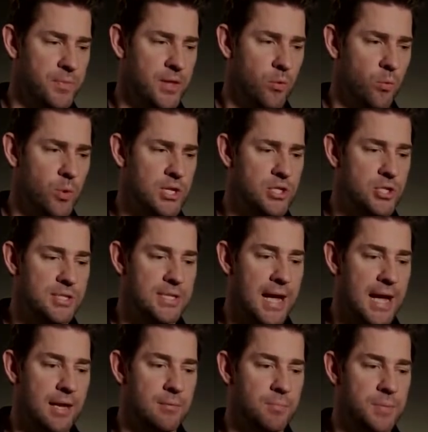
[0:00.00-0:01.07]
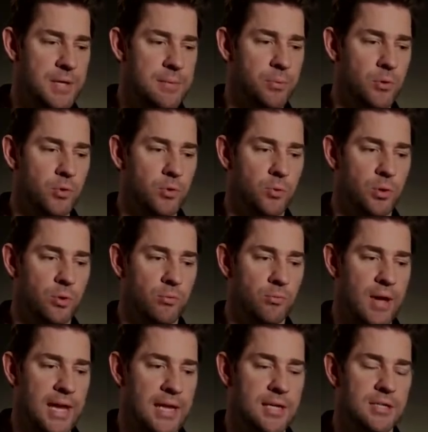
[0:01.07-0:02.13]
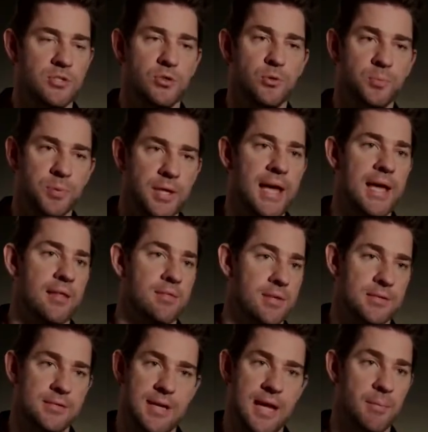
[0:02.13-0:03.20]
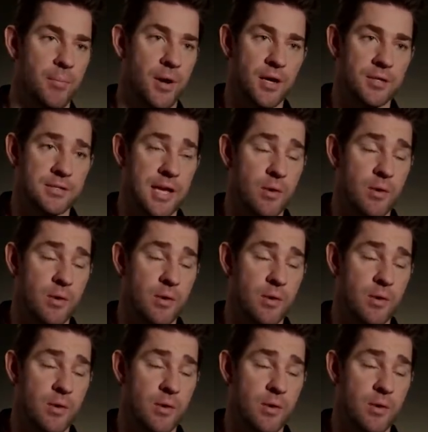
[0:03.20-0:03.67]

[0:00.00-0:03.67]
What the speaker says: We just had people who were ready to play in this sandbox.